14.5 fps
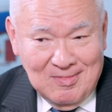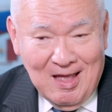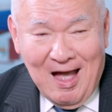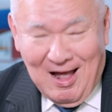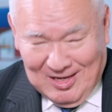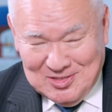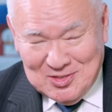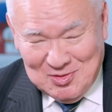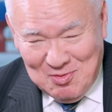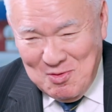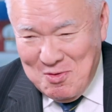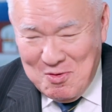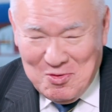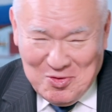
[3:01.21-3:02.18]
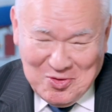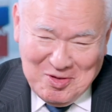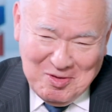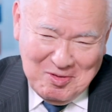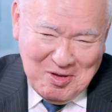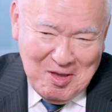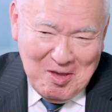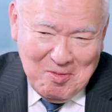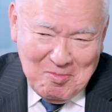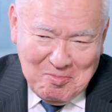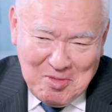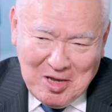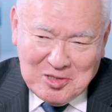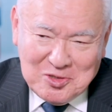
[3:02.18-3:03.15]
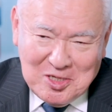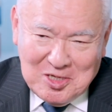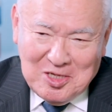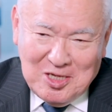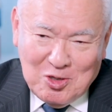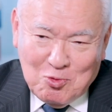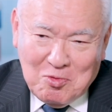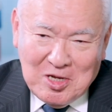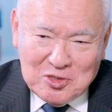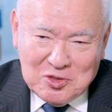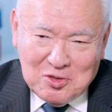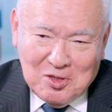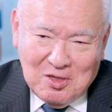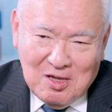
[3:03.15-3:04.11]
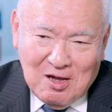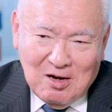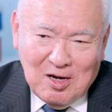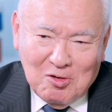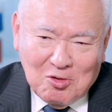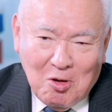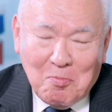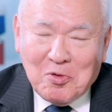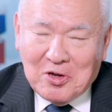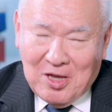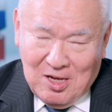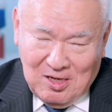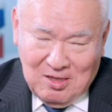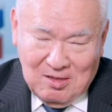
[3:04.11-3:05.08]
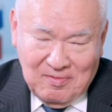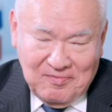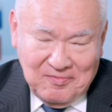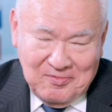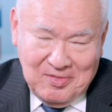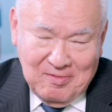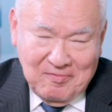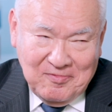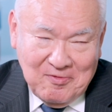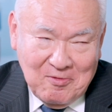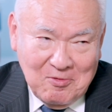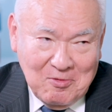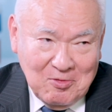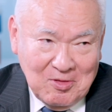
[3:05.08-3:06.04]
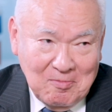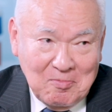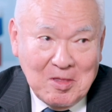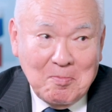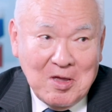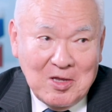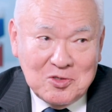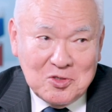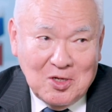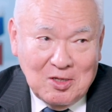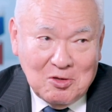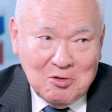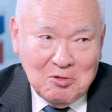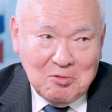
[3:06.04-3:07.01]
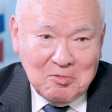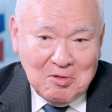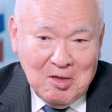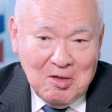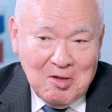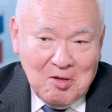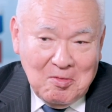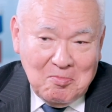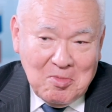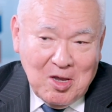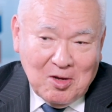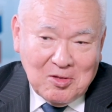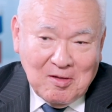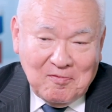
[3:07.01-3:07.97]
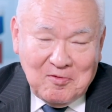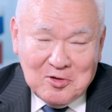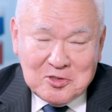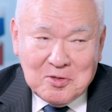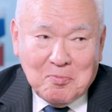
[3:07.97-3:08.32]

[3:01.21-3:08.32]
us, or makes the equation a little complicated for the Beijing to make the future